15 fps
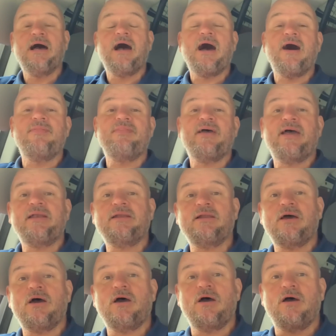And then
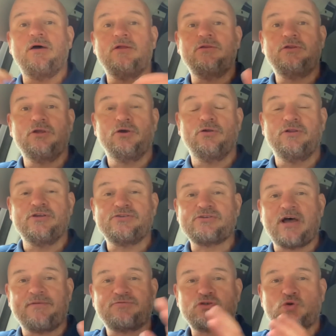the others
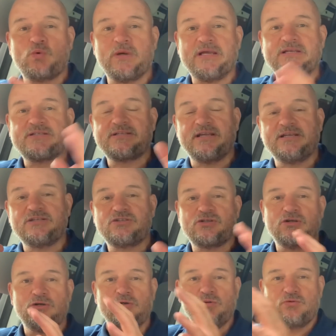I've squeezed
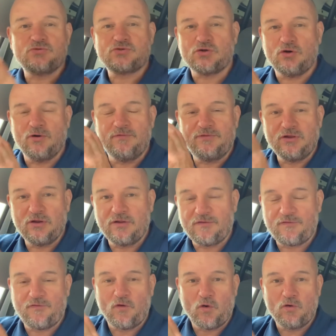into sort of the other
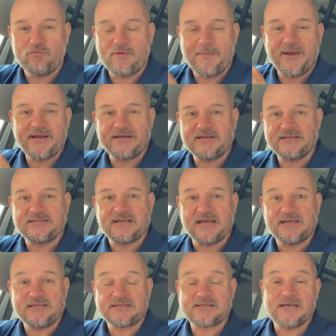4 remaining
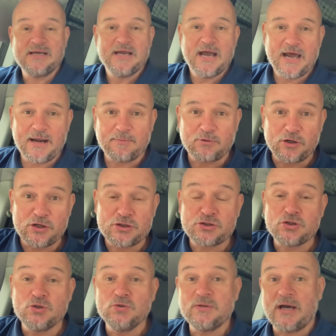days. And I'm going to
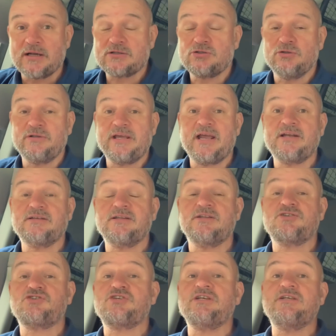do that till the end of the
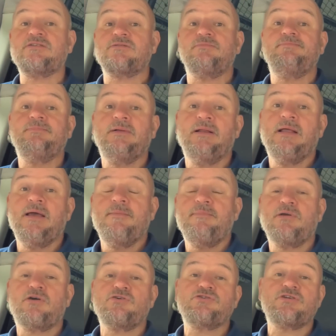season,
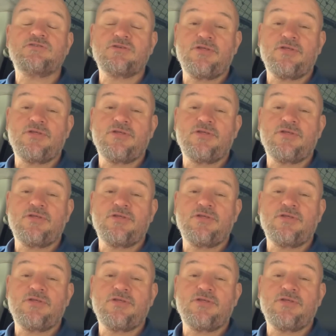because it's a